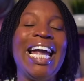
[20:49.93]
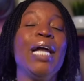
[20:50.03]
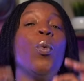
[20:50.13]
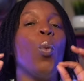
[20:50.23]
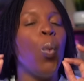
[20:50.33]

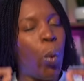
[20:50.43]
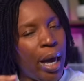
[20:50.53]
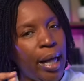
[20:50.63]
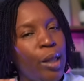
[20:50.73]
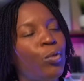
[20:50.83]
It
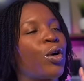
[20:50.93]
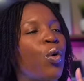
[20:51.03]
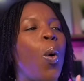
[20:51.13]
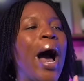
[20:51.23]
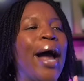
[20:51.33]
will
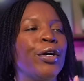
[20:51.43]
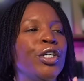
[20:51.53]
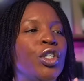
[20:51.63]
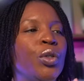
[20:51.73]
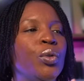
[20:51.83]
require
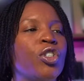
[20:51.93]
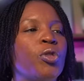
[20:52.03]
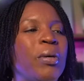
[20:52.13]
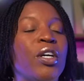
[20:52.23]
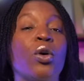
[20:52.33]
you to
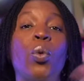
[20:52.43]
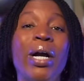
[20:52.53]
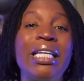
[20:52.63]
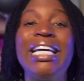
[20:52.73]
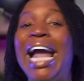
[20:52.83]
speak
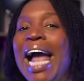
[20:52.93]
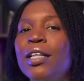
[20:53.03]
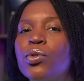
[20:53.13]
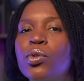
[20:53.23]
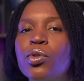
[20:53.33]
quickly
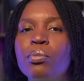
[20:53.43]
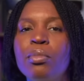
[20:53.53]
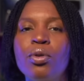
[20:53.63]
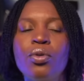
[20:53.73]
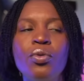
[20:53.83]
and
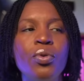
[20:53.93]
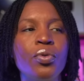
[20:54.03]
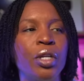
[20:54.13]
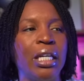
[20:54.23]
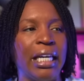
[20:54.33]

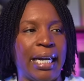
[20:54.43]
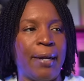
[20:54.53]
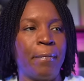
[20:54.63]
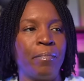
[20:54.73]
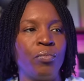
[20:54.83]

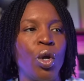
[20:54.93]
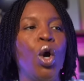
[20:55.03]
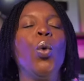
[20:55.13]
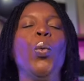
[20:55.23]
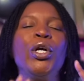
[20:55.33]
smoothly,
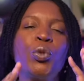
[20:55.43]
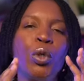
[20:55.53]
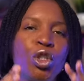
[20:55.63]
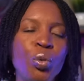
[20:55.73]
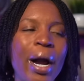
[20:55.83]
which
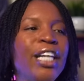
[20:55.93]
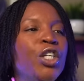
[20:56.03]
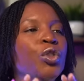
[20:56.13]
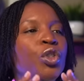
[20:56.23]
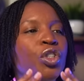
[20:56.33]
will train
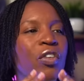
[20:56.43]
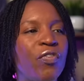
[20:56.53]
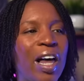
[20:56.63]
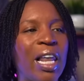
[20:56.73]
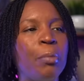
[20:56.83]
you to
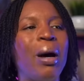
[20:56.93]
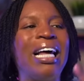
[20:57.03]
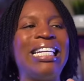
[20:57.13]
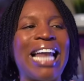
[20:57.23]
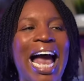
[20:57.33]
develop
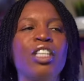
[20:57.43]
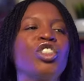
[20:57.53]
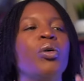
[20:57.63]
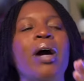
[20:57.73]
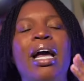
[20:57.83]
a
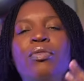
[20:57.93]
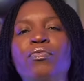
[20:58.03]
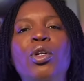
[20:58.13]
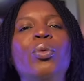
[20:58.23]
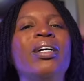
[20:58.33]
natural
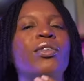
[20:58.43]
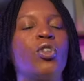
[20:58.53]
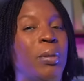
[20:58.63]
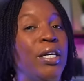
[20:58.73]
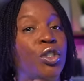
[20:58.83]
and fluent
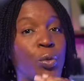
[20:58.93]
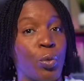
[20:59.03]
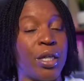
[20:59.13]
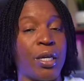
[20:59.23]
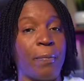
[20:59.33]
speech
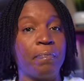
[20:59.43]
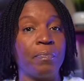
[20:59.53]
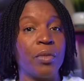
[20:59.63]
rhythm.